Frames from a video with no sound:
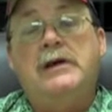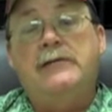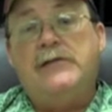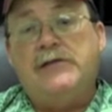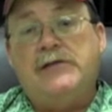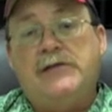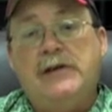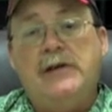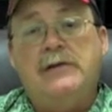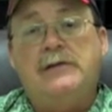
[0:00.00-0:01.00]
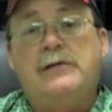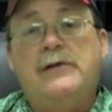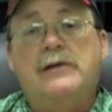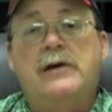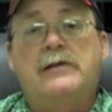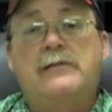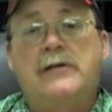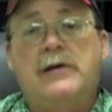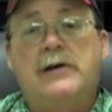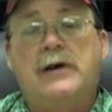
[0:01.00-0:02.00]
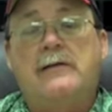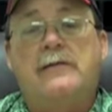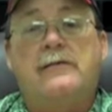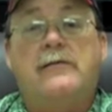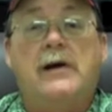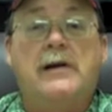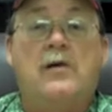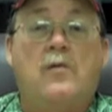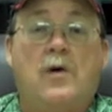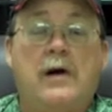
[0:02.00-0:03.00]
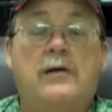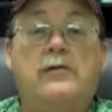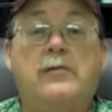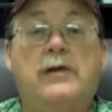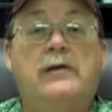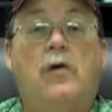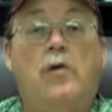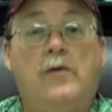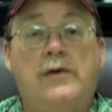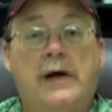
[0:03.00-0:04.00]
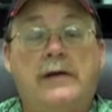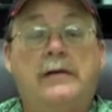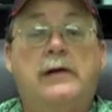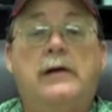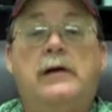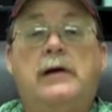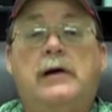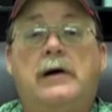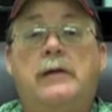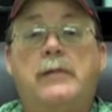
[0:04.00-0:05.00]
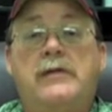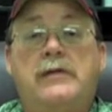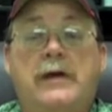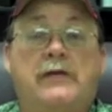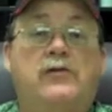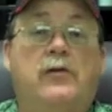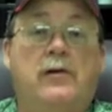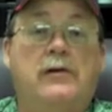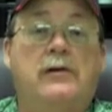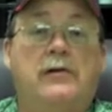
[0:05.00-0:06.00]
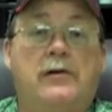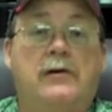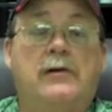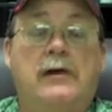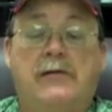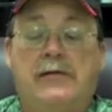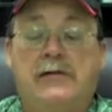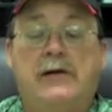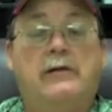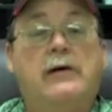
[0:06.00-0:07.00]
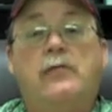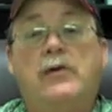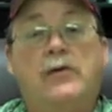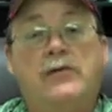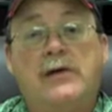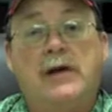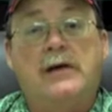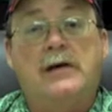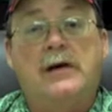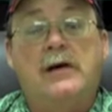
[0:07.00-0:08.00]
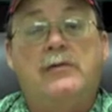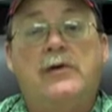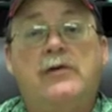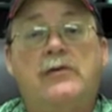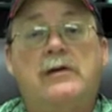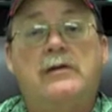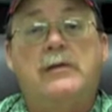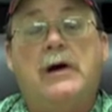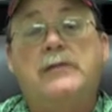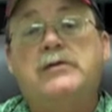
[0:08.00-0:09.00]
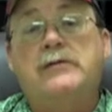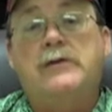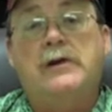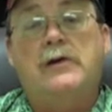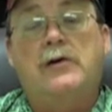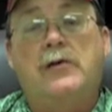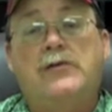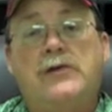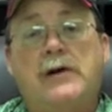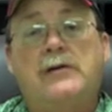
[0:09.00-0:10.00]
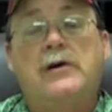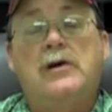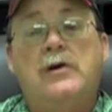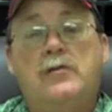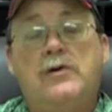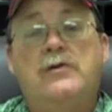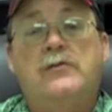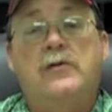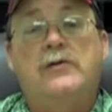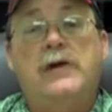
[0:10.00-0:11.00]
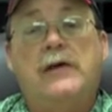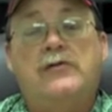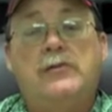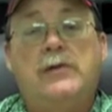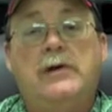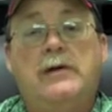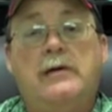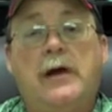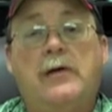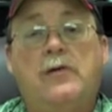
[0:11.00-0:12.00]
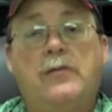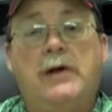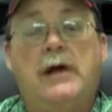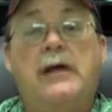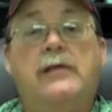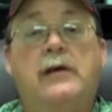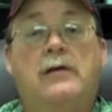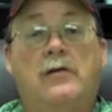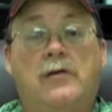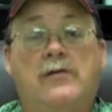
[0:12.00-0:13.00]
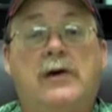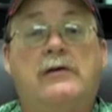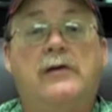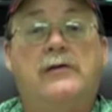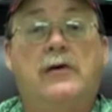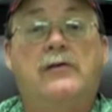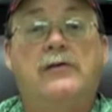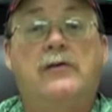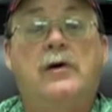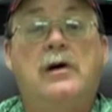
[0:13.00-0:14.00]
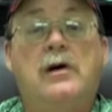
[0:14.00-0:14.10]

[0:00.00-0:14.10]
If it's a C, we look at them very carefully and find out why. It could be old debt, but things currently are good. If it's a D or F, we don't take. We do give them the option of getting a cosigner, which of course has to be A or B, and the cosigner is also